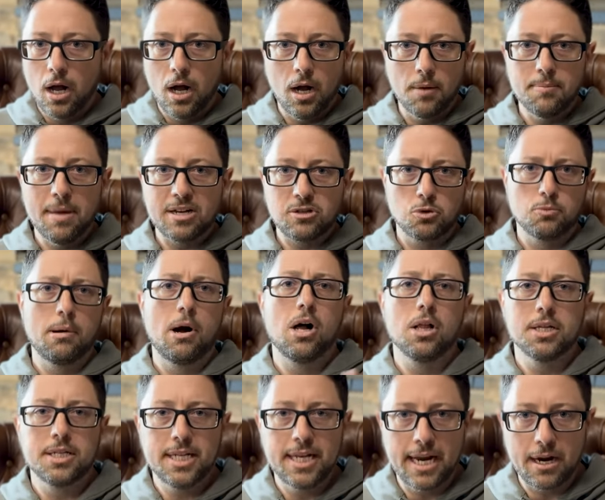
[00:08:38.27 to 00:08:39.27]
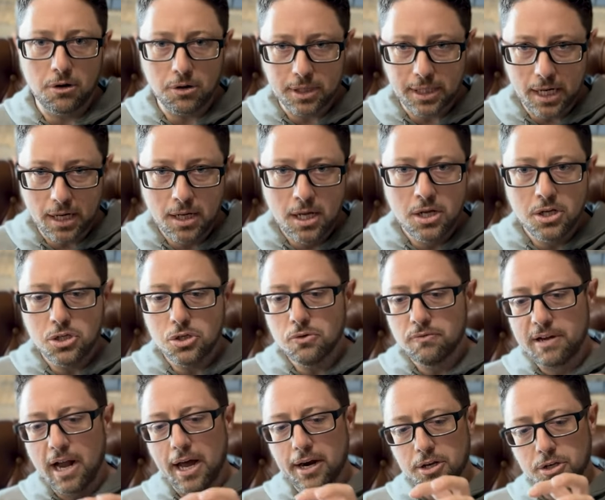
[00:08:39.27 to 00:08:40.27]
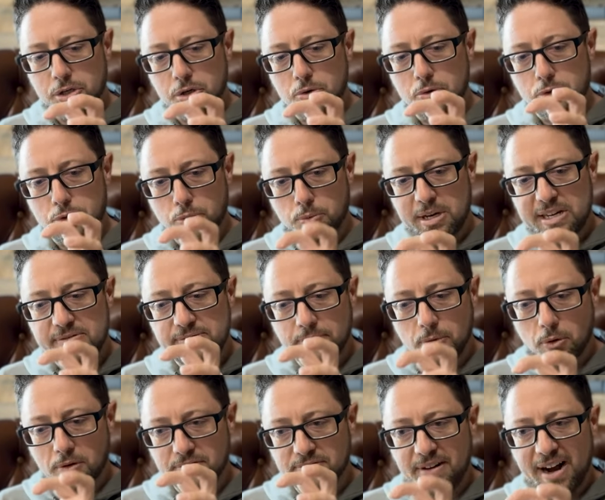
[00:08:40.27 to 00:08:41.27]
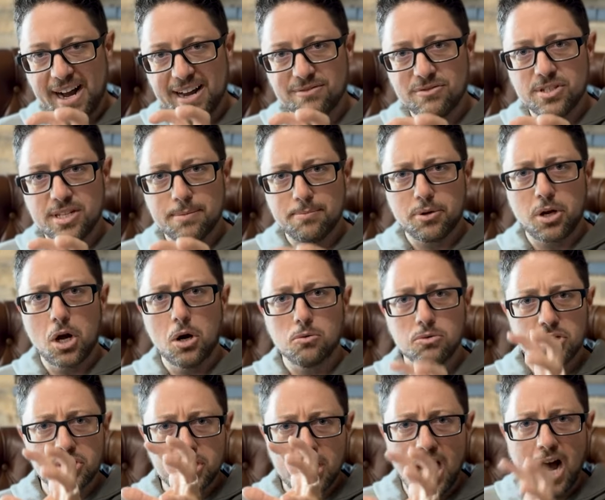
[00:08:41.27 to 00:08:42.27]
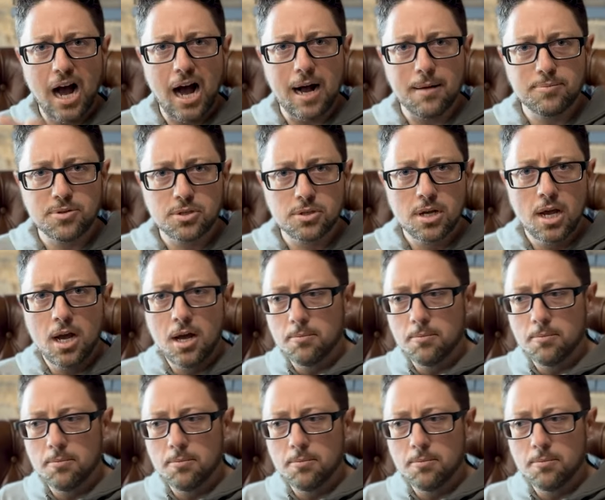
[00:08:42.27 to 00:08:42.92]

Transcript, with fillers: a metropolitan area. You've got to do three, four, five zip codes tops.